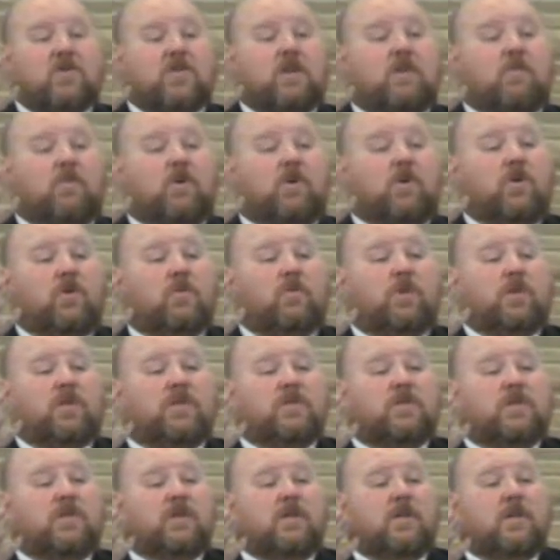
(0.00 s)
someone who
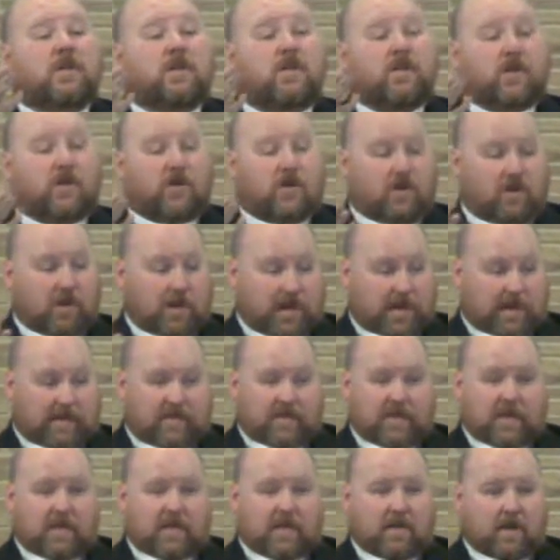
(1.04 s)
was
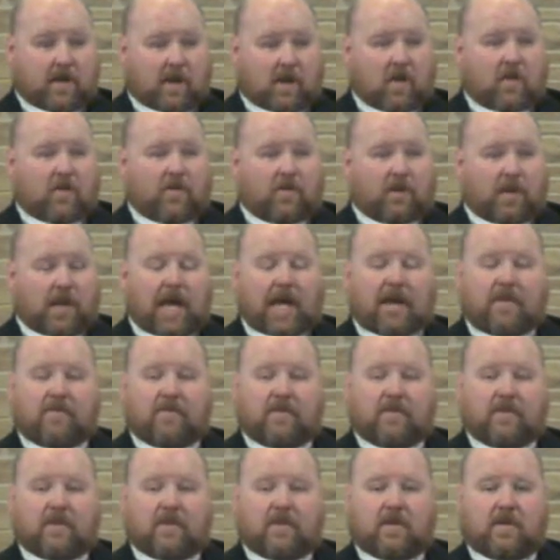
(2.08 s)
grieved all their life?